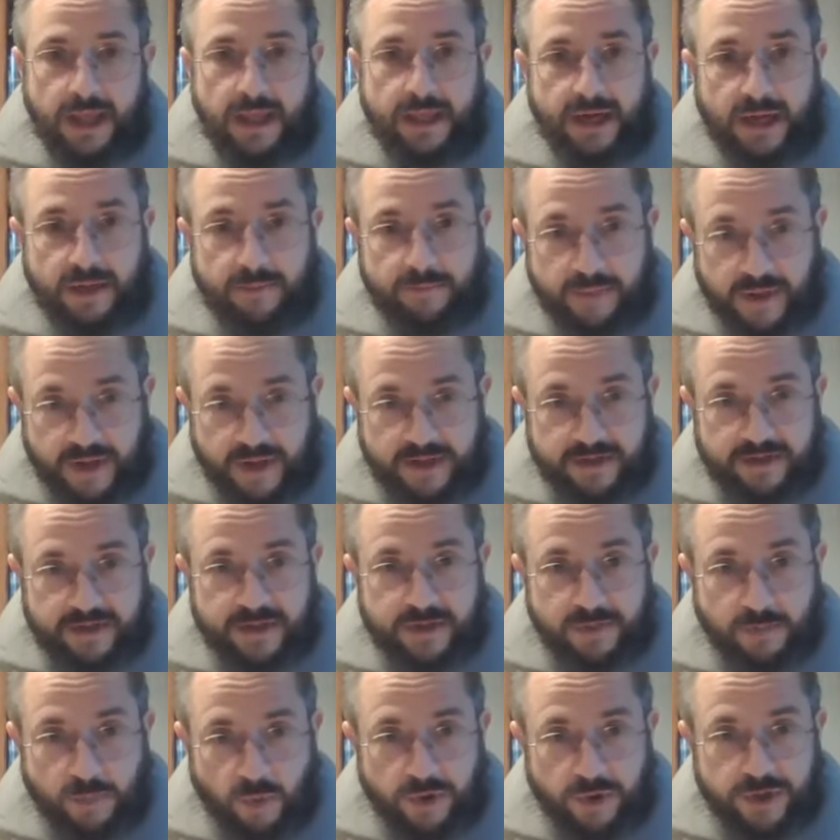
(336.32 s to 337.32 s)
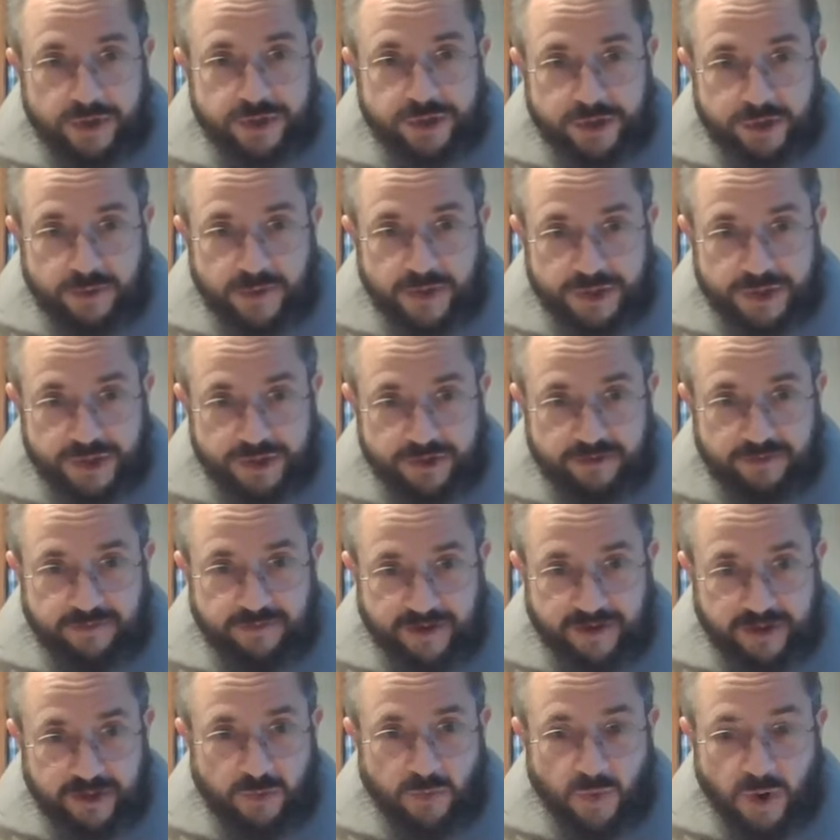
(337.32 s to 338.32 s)
And I'm betting that the boys knew each other
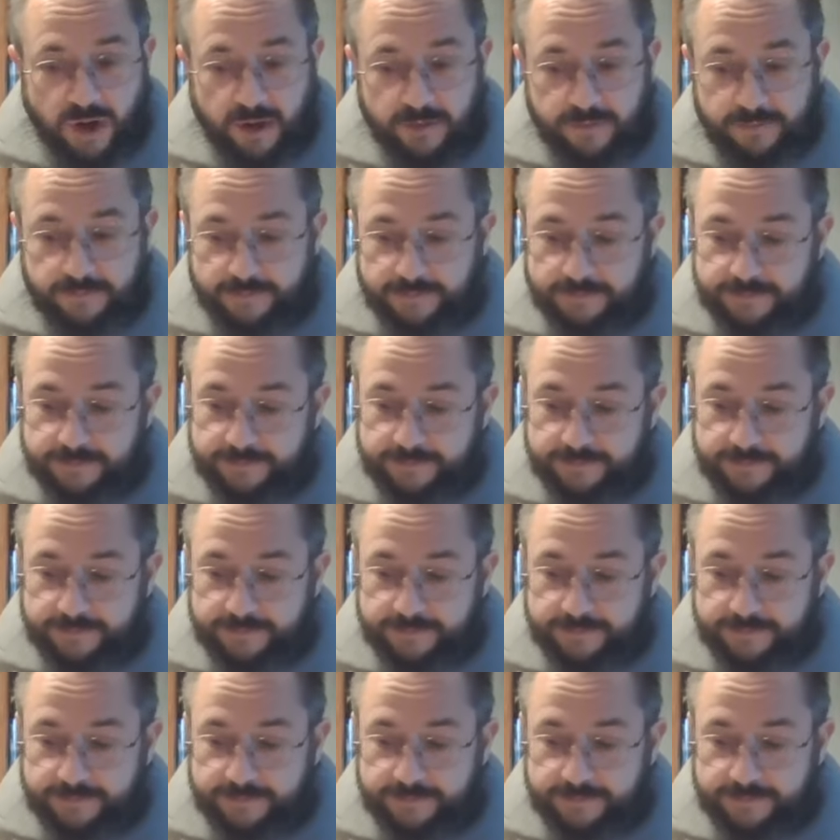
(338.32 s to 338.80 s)
fairly well.